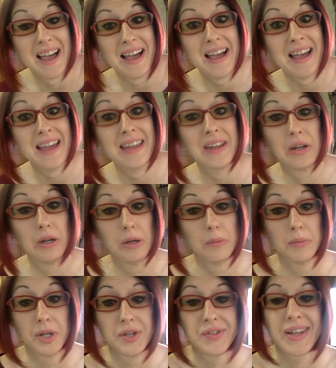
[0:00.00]
I
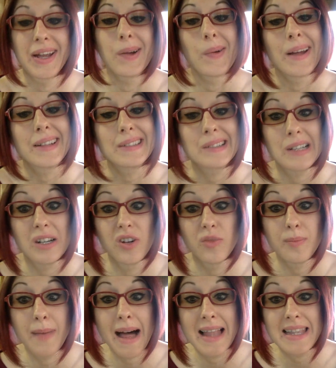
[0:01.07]
am the narrator
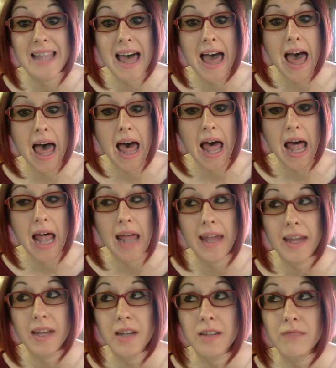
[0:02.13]
of my
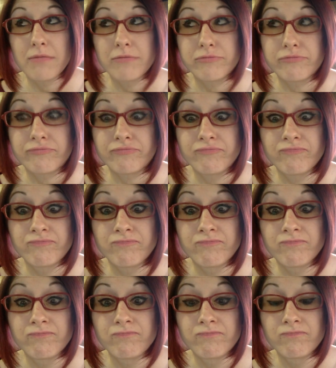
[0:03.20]
life.
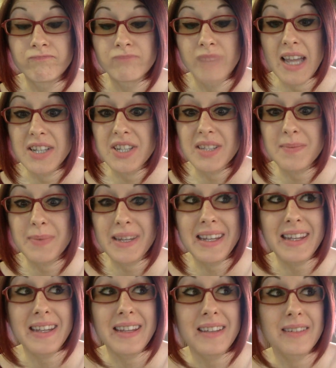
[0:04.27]
And just
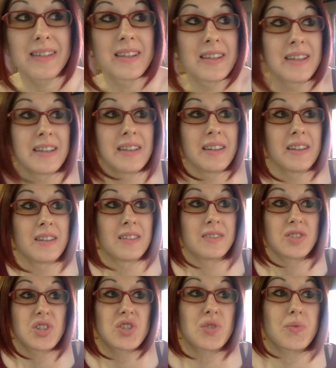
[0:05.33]
being
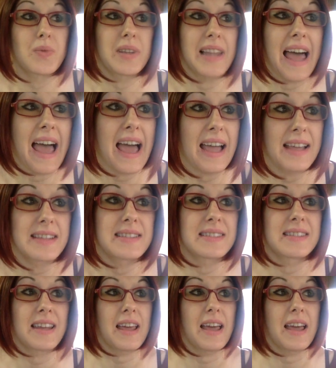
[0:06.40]
just relaxed